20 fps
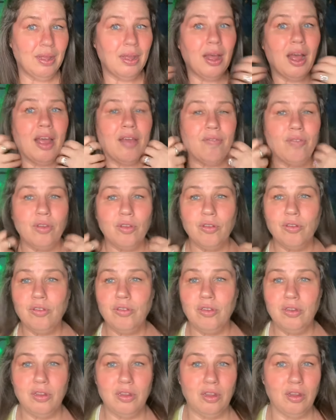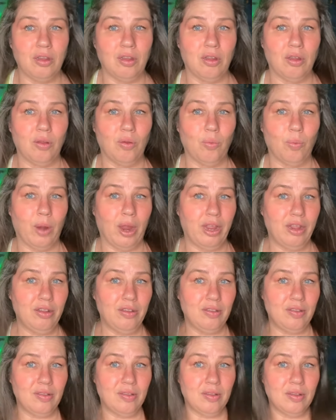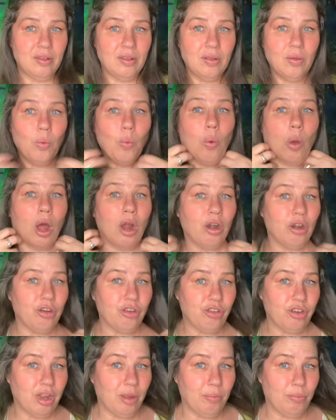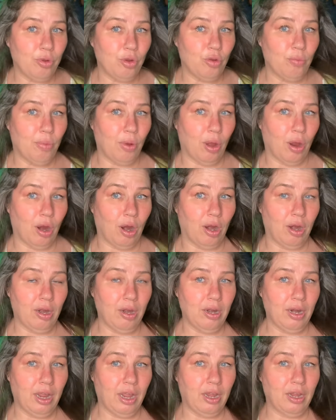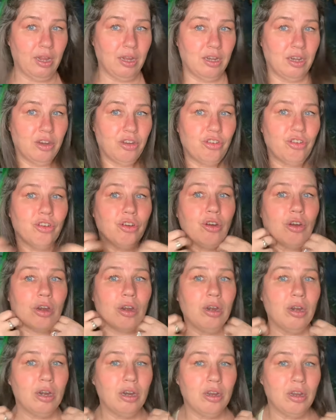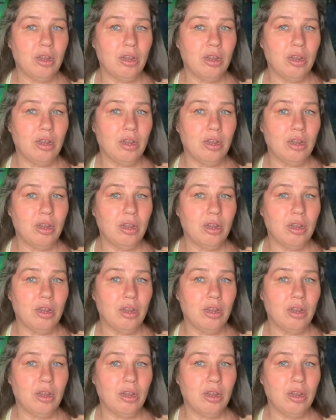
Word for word: I've used the rice water shampoo bar and conditioner